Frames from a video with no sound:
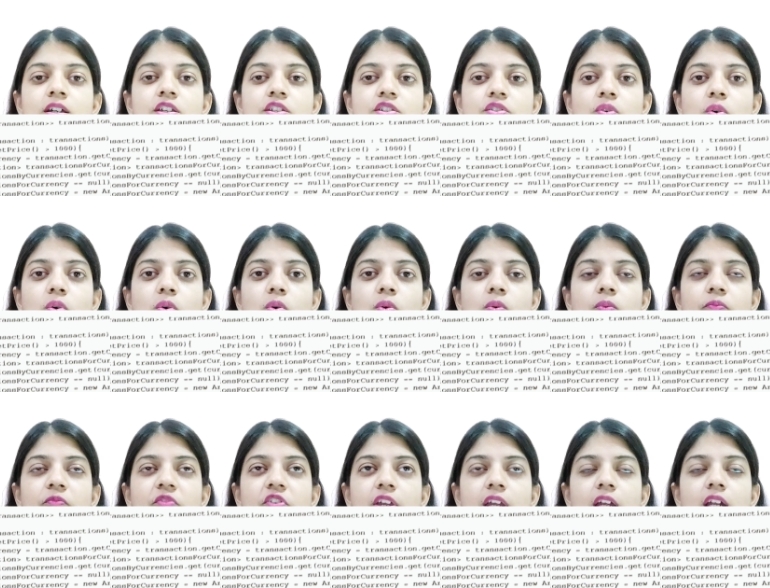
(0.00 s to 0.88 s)
So
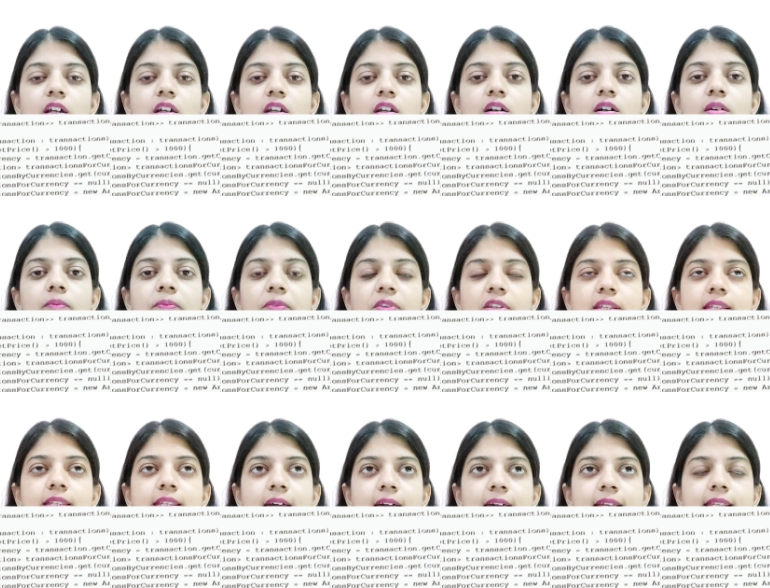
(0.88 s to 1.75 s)
we can term
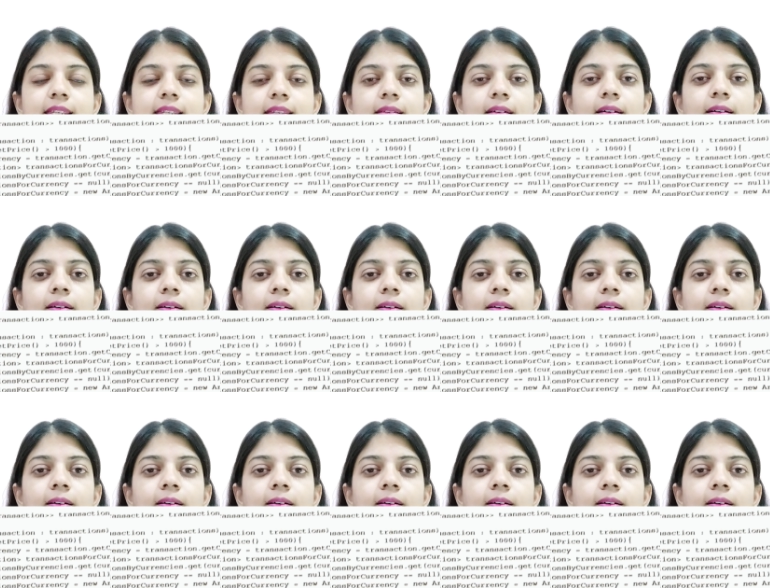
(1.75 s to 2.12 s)
this as